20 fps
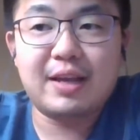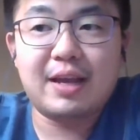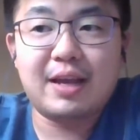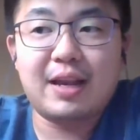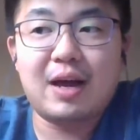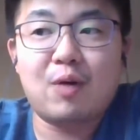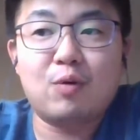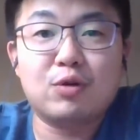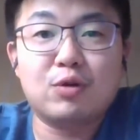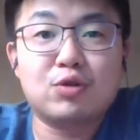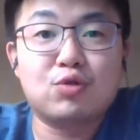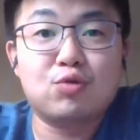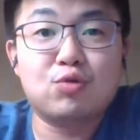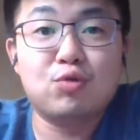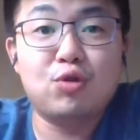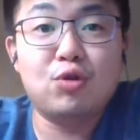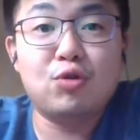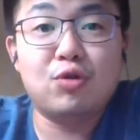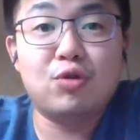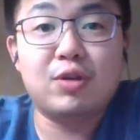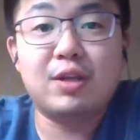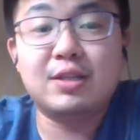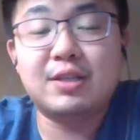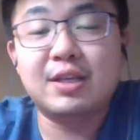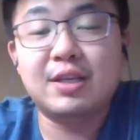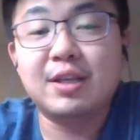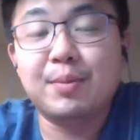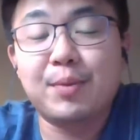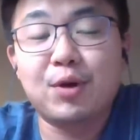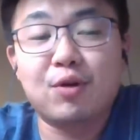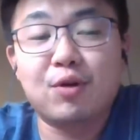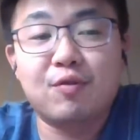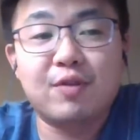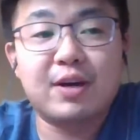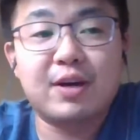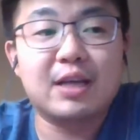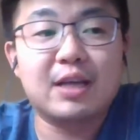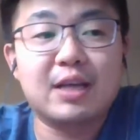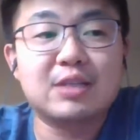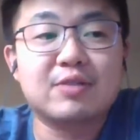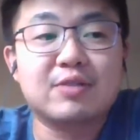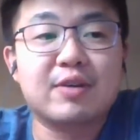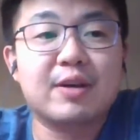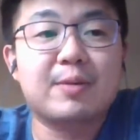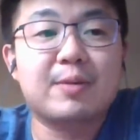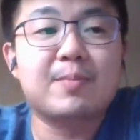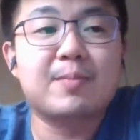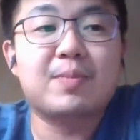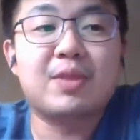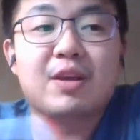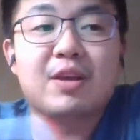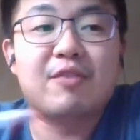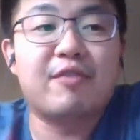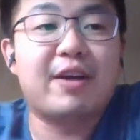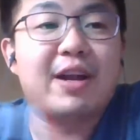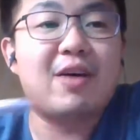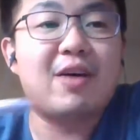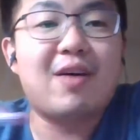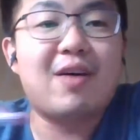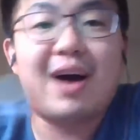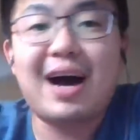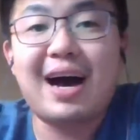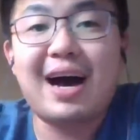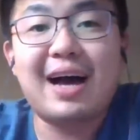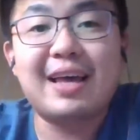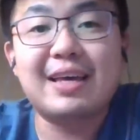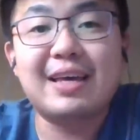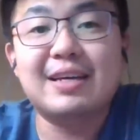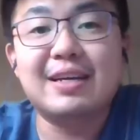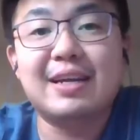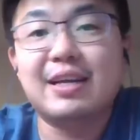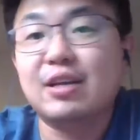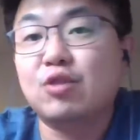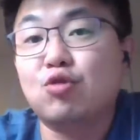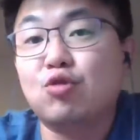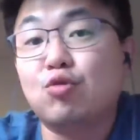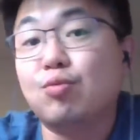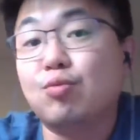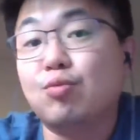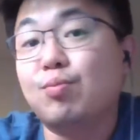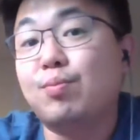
So there's a lot of evidence that studio units in the makeover guys, right,